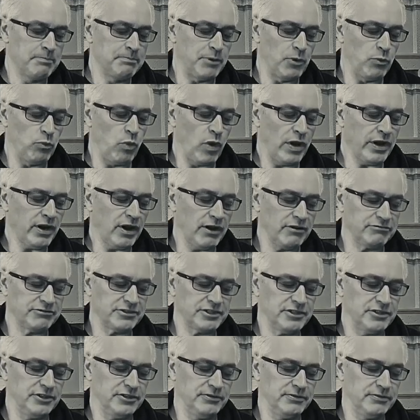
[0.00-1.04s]
But one
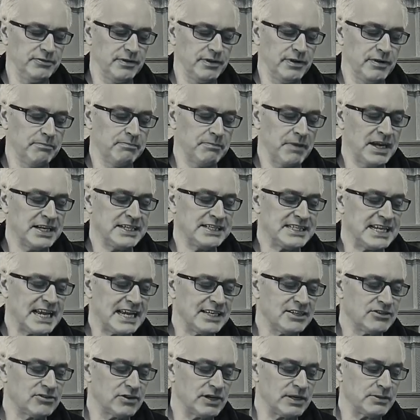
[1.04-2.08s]
afternoon, my
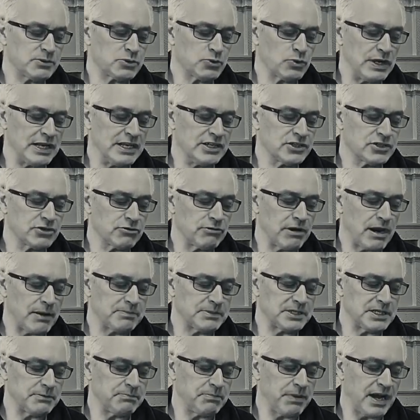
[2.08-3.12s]
daydreams were
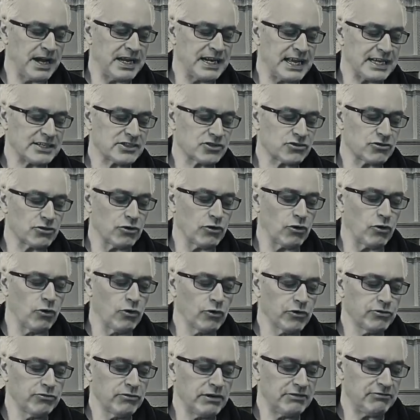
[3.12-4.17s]
interrupted by an
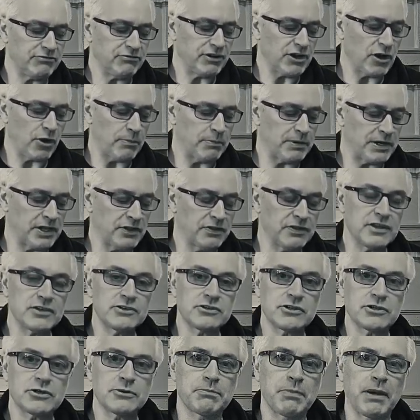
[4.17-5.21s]
extraordinary phenomenon that
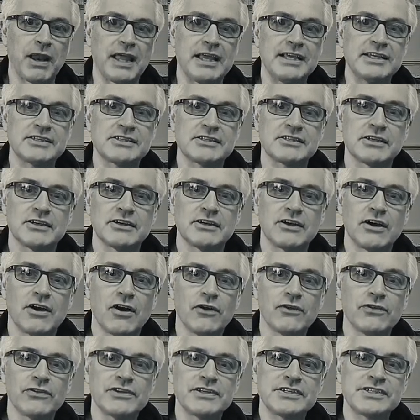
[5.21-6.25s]
took place
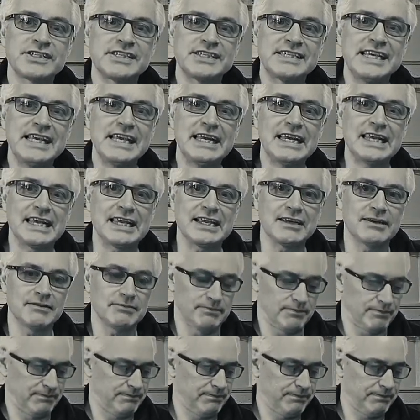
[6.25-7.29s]
on the ceiling.
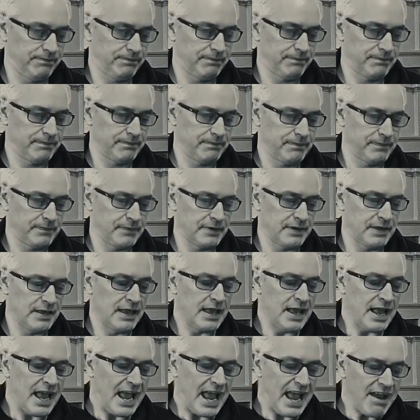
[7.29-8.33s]

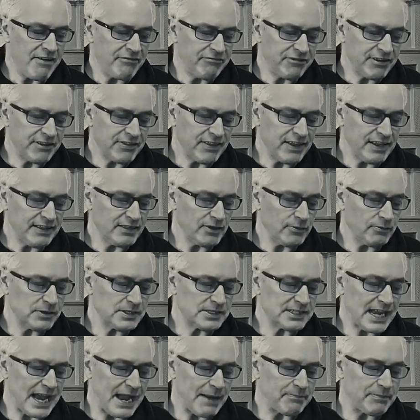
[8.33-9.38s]
Everything that
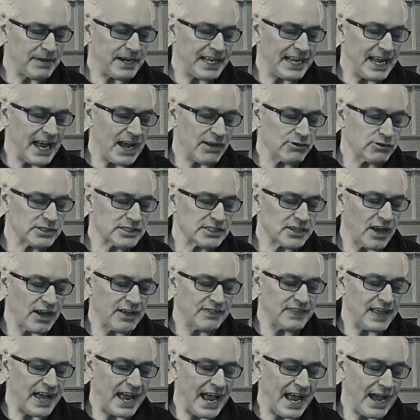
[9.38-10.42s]
was happening
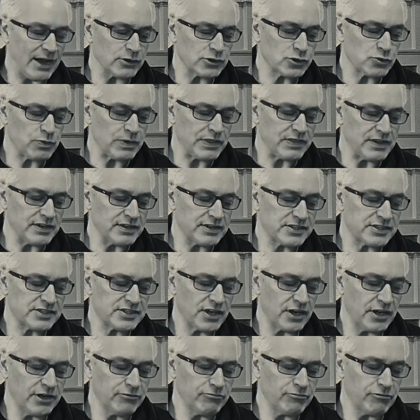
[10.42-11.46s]
outside the house within a
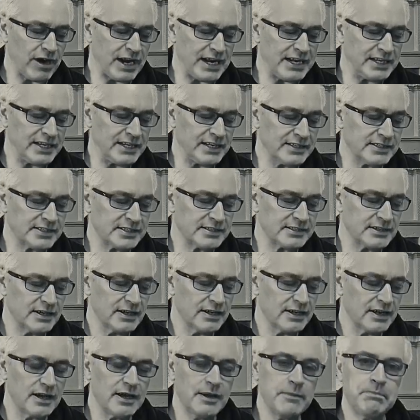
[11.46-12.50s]
certain radius
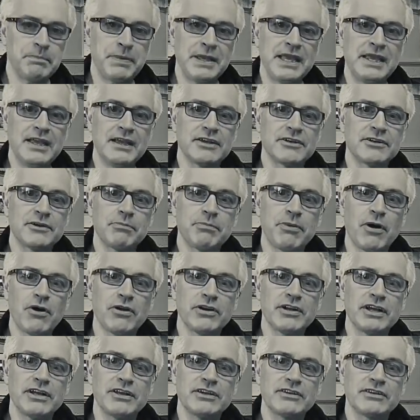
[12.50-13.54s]
appeared
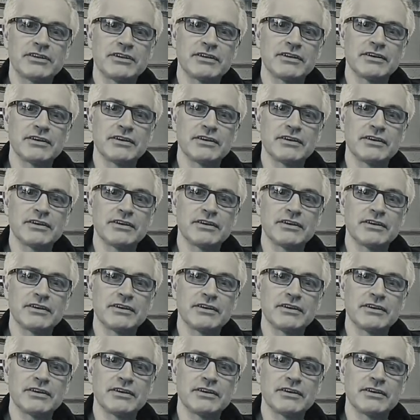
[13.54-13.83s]
upon it,